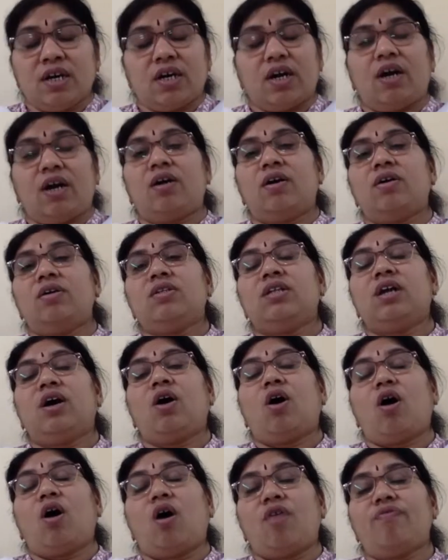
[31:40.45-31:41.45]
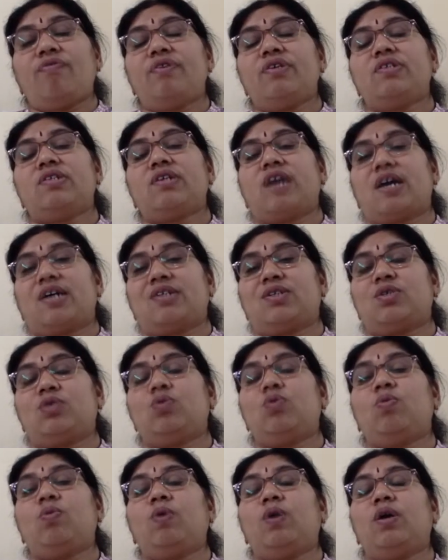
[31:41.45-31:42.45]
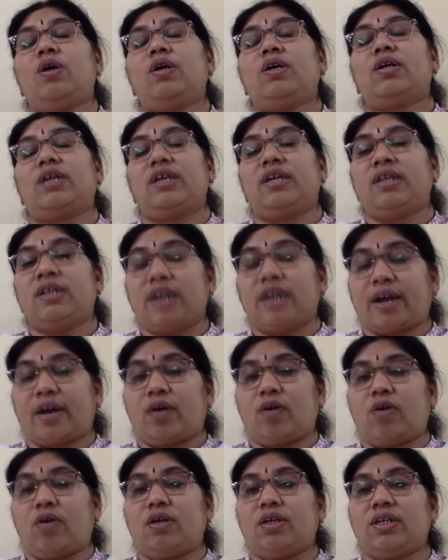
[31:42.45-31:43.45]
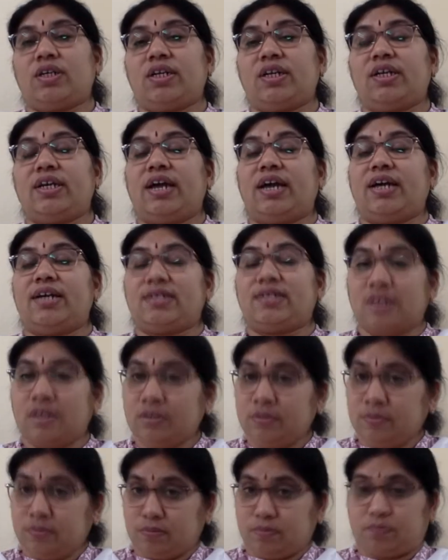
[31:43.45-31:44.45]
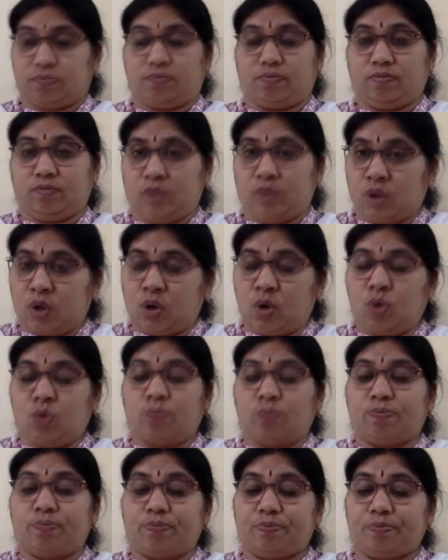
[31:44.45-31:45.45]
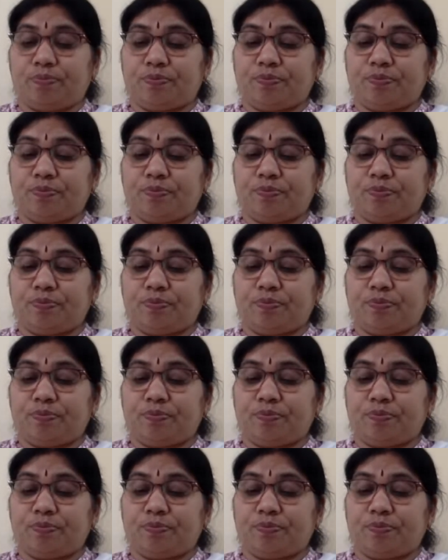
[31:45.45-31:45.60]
the office has to work in accordingly as a group.